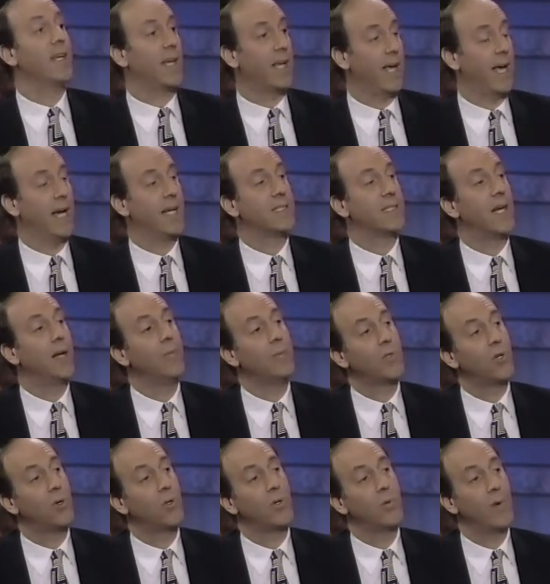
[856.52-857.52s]
the cast, I'm
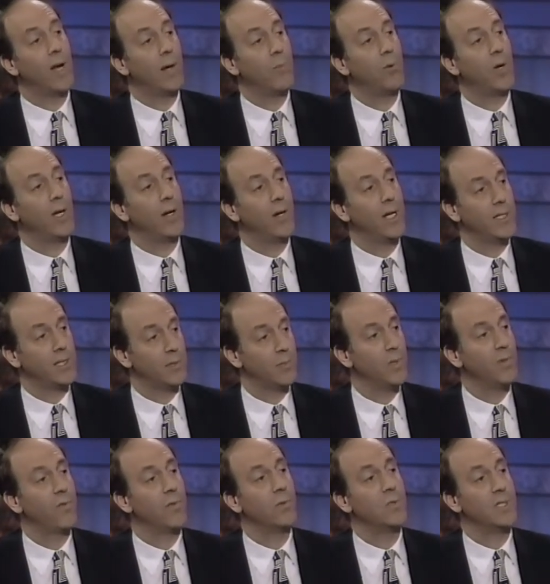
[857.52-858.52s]
told that Rob Reiner had some
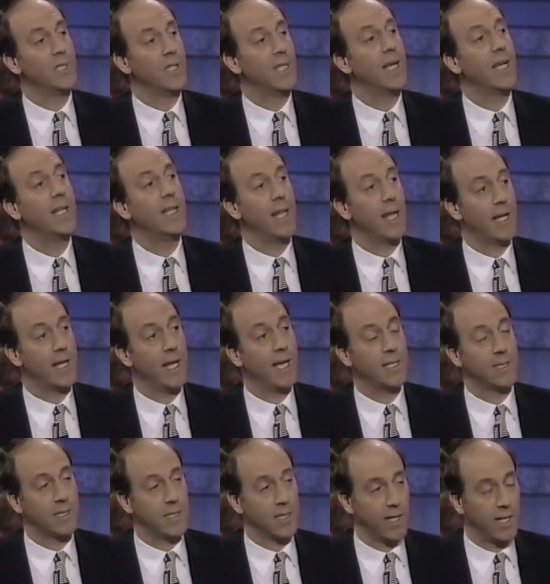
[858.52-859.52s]
influence in getting that
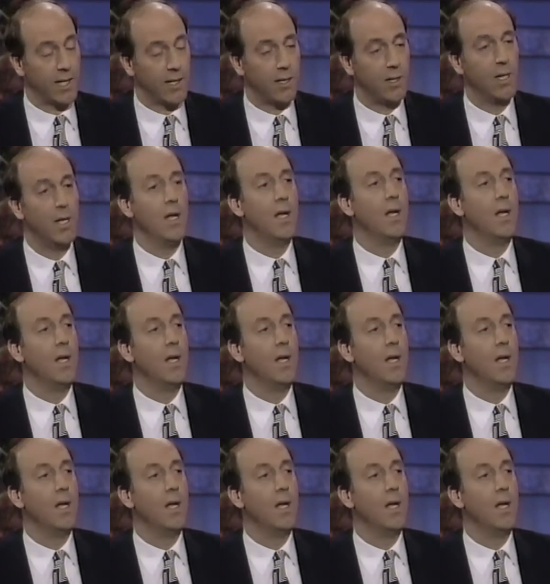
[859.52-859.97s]
cast together,